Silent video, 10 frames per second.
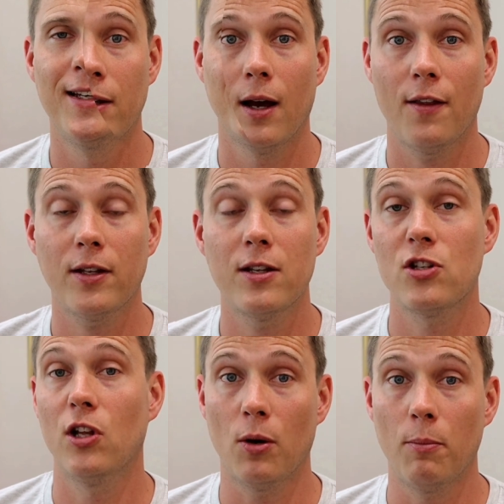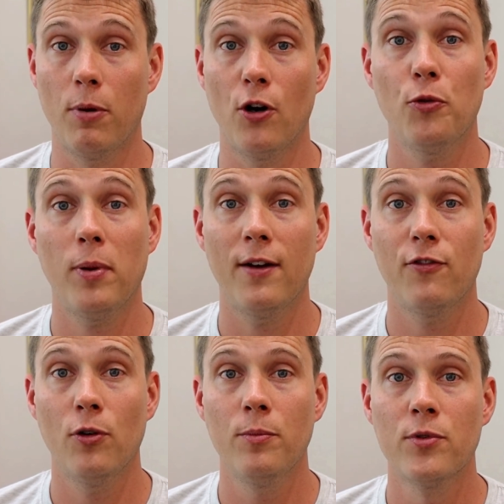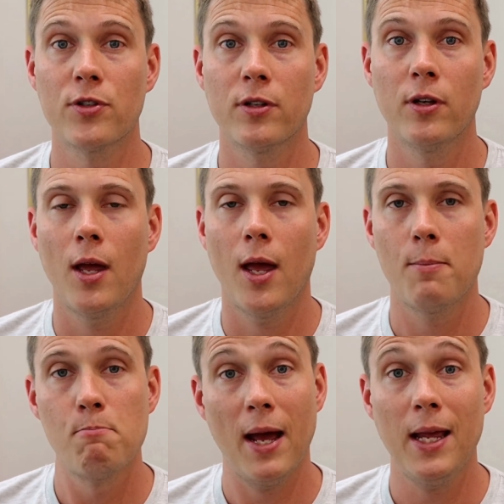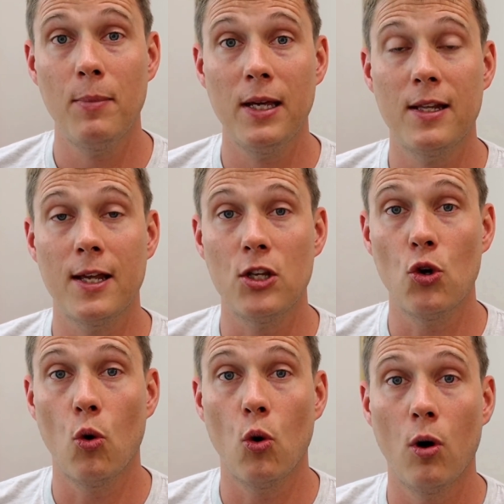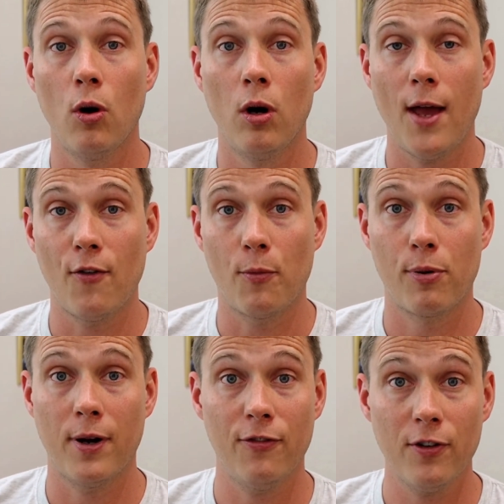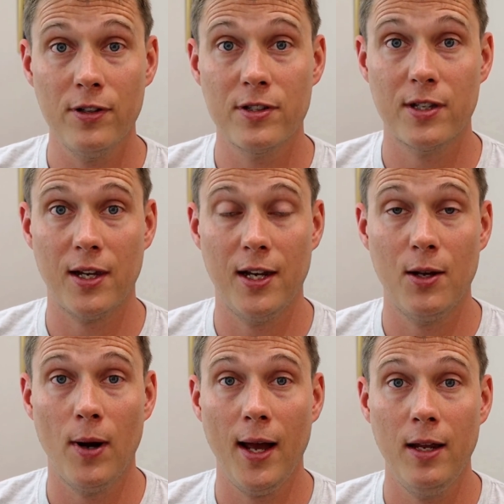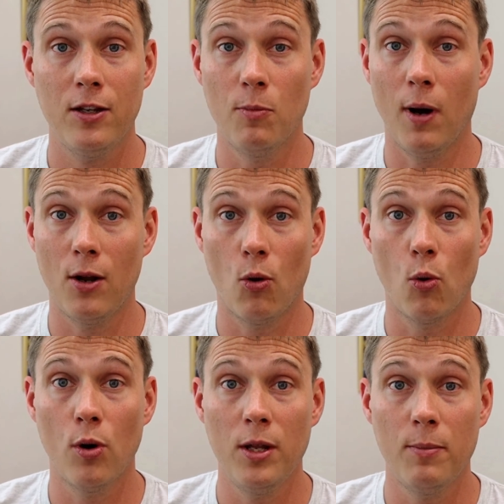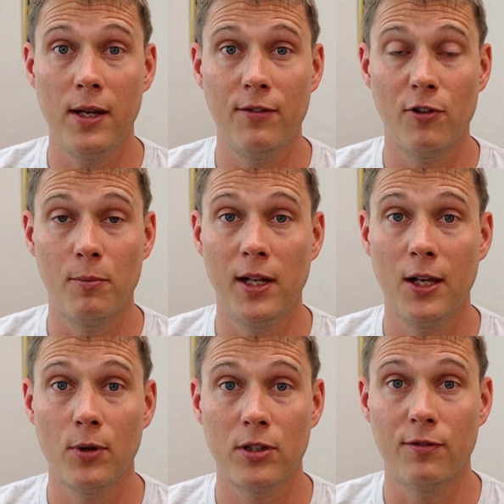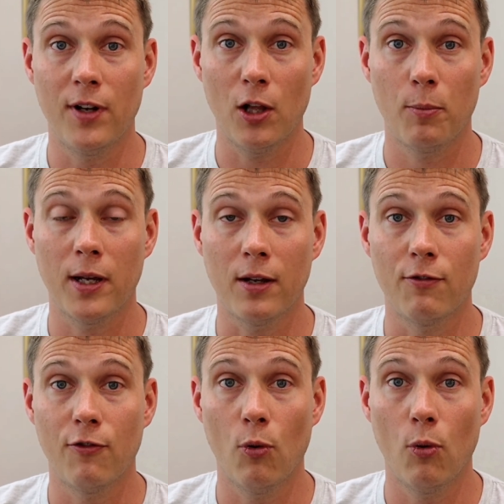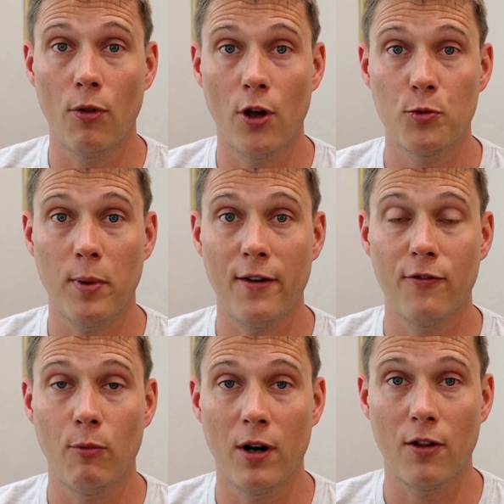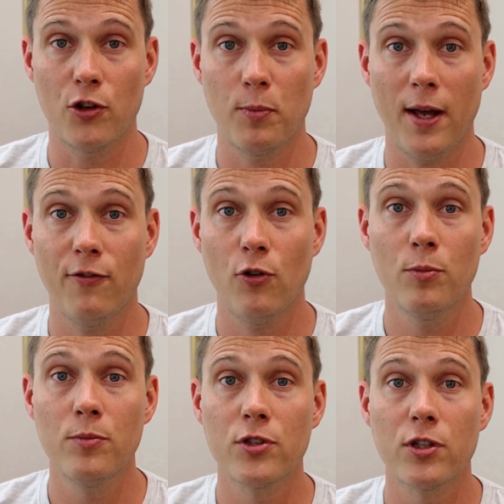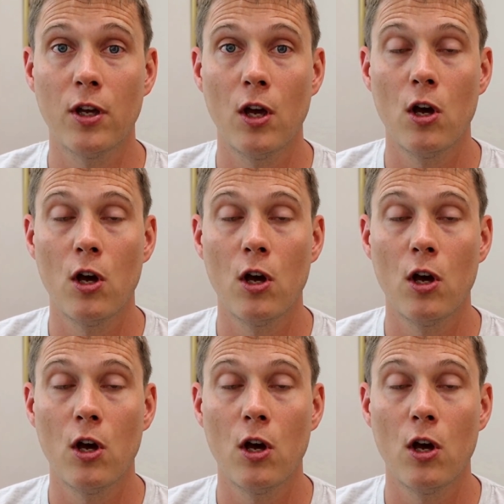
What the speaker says: I think there's on both platforms. It may be that you have a preference anyway. You might already be familiar with developing for one of those platforms,